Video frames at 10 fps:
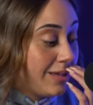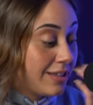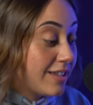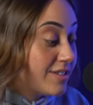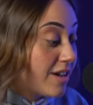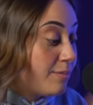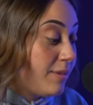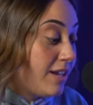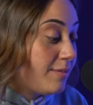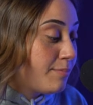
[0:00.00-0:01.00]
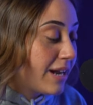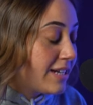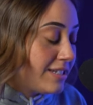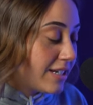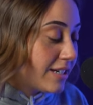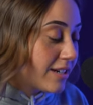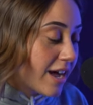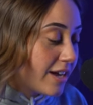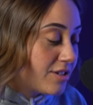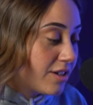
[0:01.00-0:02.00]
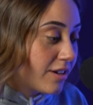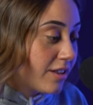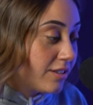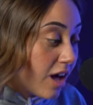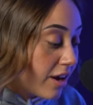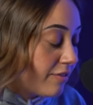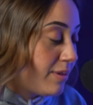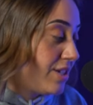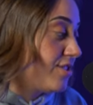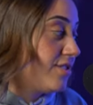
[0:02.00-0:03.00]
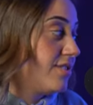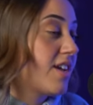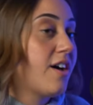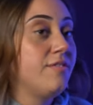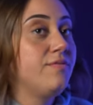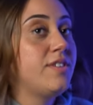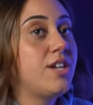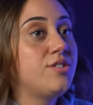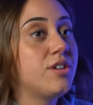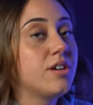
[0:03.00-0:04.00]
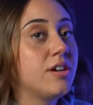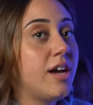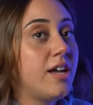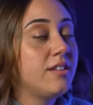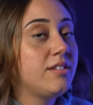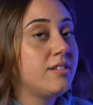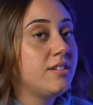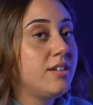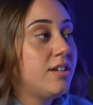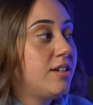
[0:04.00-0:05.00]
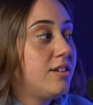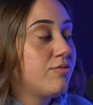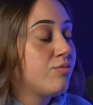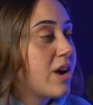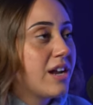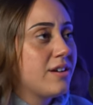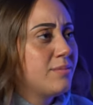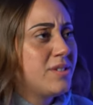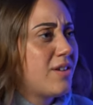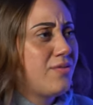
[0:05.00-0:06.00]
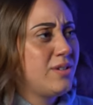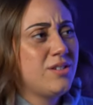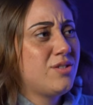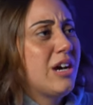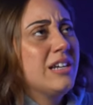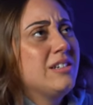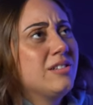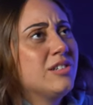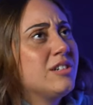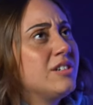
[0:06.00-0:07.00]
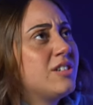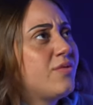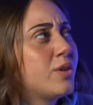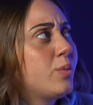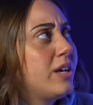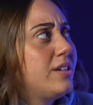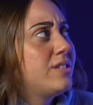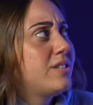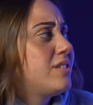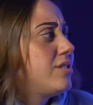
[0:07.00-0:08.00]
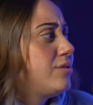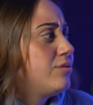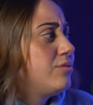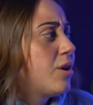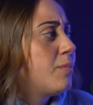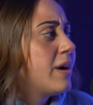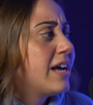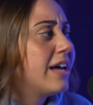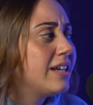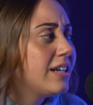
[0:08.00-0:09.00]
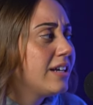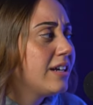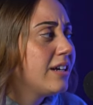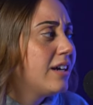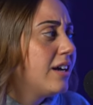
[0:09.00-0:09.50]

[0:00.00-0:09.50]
Like that's on me, but I didn't. I took a lot of pictures of nature and random stuff and just tried to yeah. learn different ways to grow my editing.